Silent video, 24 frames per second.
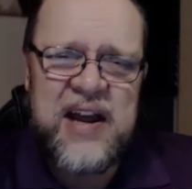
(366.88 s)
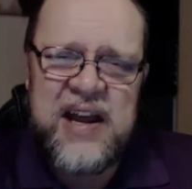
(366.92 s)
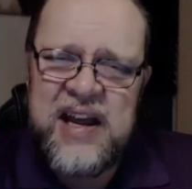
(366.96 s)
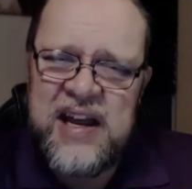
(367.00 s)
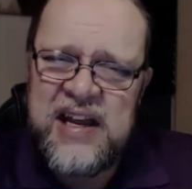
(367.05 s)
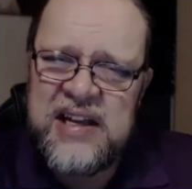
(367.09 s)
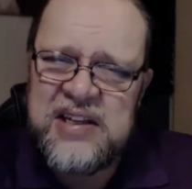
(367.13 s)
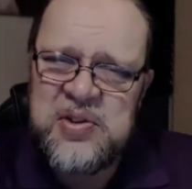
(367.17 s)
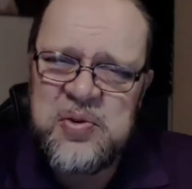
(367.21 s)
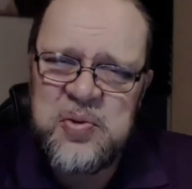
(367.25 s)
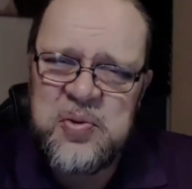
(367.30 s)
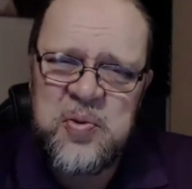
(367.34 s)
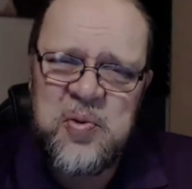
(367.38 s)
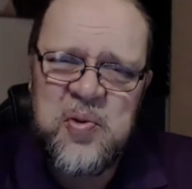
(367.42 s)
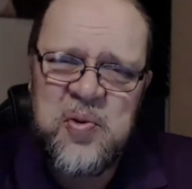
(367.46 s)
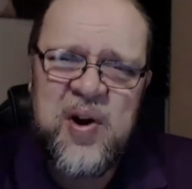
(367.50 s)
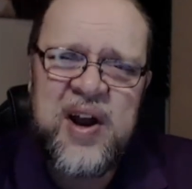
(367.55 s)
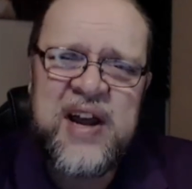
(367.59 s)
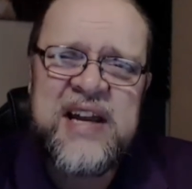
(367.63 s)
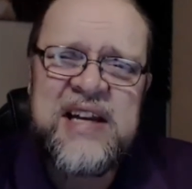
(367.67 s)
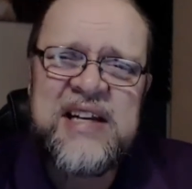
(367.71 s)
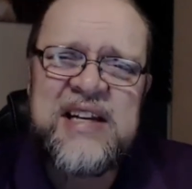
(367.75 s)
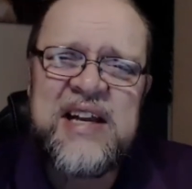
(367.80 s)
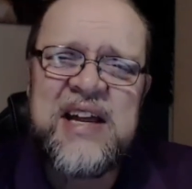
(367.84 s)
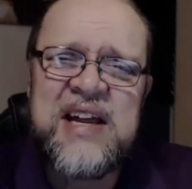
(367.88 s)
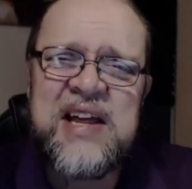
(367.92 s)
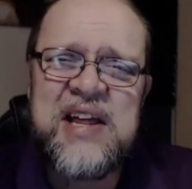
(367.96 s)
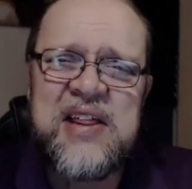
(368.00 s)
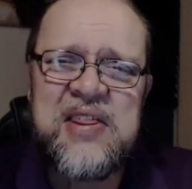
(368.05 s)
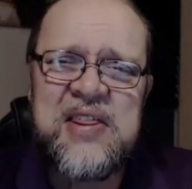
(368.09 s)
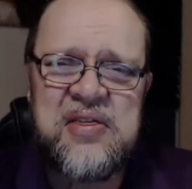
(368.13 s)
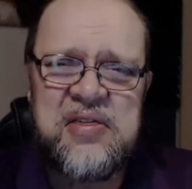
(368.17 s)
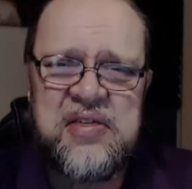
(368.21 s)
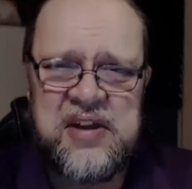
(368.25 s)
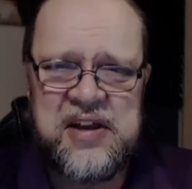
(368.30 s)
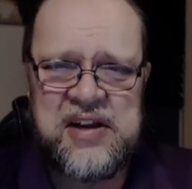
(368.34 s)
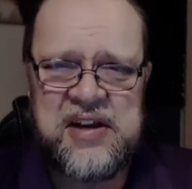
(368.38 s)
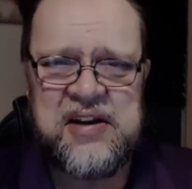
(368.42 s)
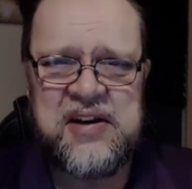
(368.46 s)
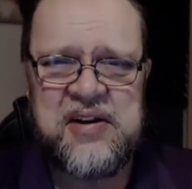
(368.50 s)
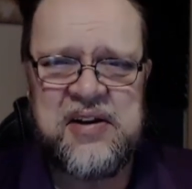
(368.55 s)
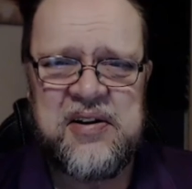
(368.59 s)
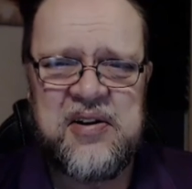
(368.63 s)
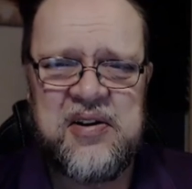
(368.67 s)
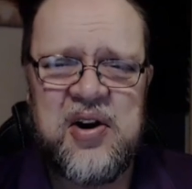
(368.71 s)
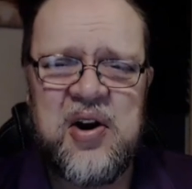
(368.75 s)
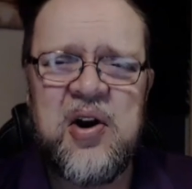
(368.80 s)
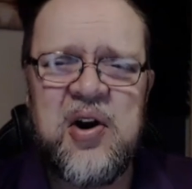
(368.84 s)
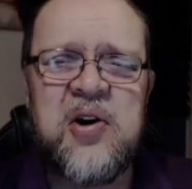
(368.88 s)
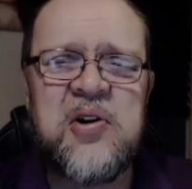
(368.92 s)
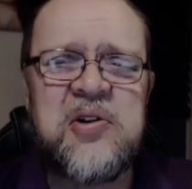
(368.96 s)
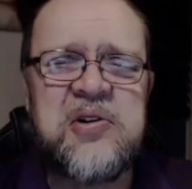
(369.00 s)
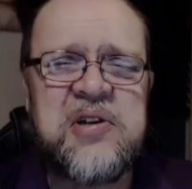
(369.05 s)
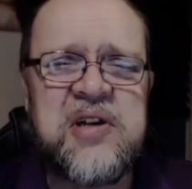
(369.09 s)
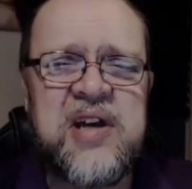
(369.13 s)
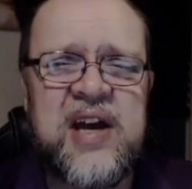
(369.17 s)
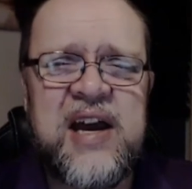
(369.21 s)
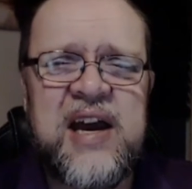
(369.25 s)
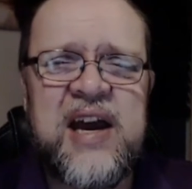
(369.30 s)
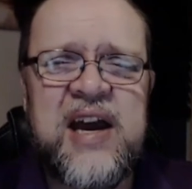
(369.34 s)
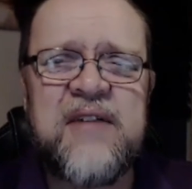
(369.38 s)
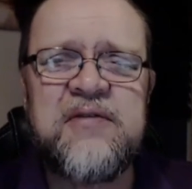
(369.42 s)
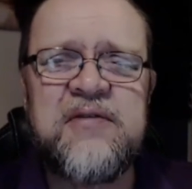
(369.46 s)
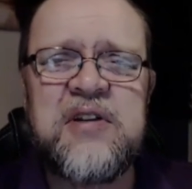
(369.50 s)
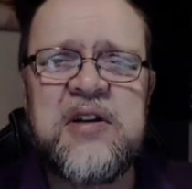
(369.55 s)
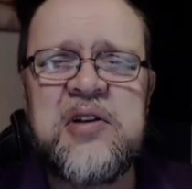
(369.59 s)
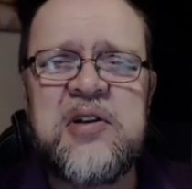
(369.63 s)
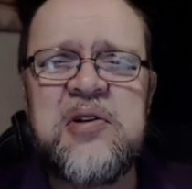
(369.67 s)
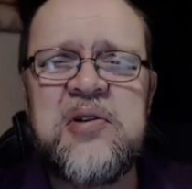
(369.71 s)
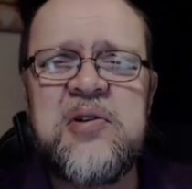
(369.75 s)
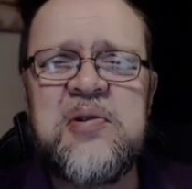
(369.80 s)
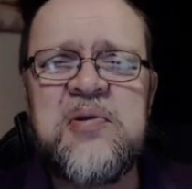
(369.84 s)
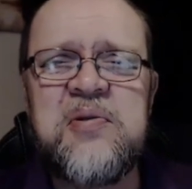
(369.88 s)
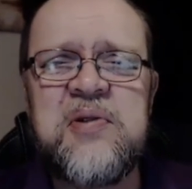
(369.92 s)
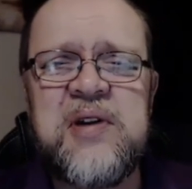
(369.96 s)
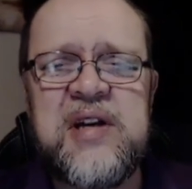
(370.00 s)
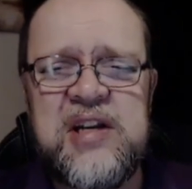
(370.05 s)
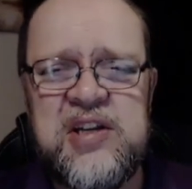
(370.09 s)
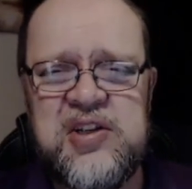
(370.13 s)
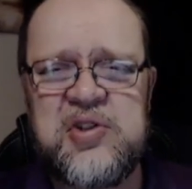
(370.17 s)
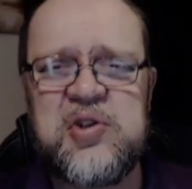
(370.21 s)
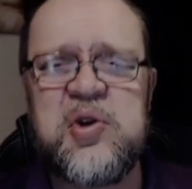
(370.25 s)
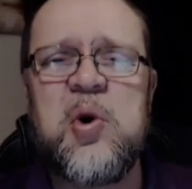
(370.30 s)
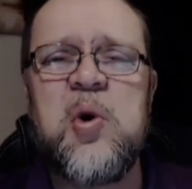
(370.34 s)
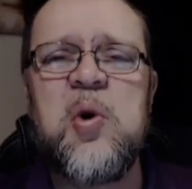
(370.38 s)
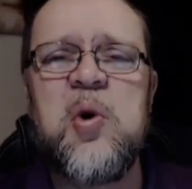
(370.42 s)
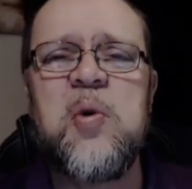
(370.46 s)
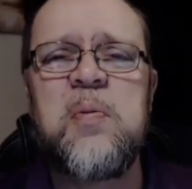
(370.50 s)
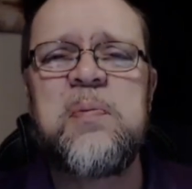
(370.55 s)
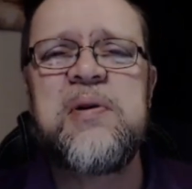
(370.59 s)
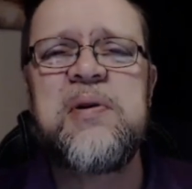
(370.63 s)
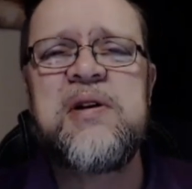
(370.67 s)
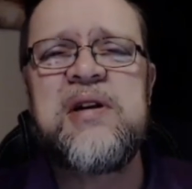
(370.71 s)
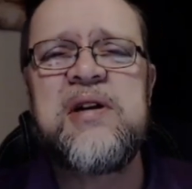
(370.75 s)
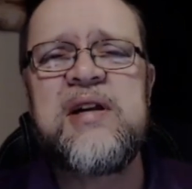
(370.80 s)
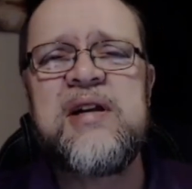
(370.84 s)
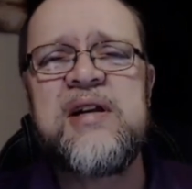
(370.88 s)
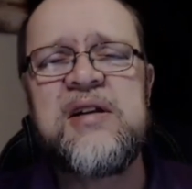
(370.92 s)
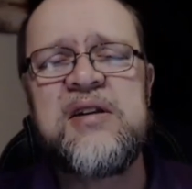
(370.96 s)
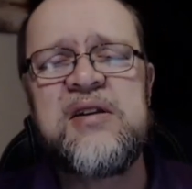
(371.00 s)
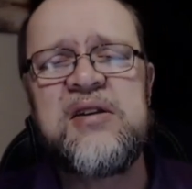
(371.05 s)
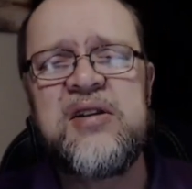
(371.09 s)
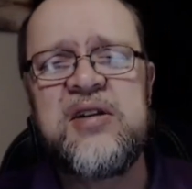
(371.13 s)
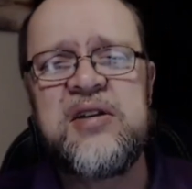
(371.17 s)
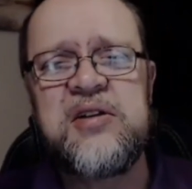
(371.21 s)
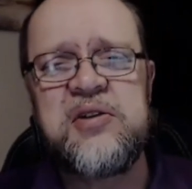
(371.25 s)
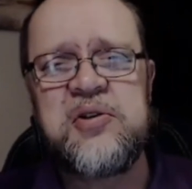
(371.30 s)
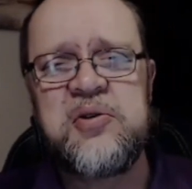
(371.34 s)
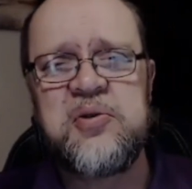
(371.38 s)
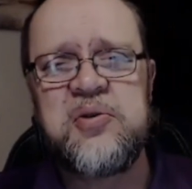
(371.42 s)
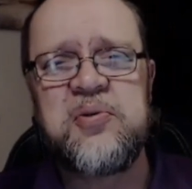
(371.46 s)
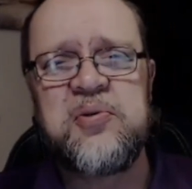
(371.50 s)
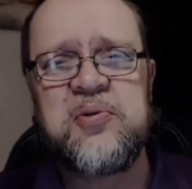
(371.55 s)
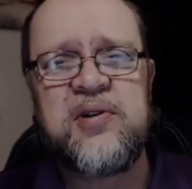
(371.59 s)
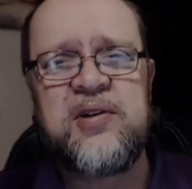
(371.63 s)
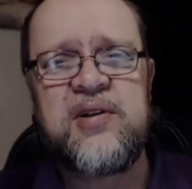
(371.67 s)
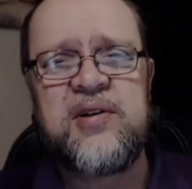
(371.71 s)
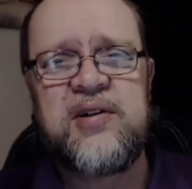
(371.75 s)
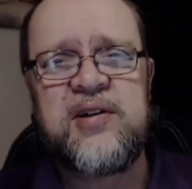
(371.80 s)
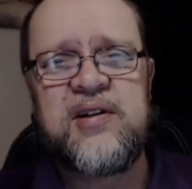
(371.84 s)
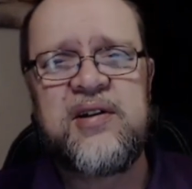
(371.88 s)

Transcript: It's right there. All you have to do is open the door.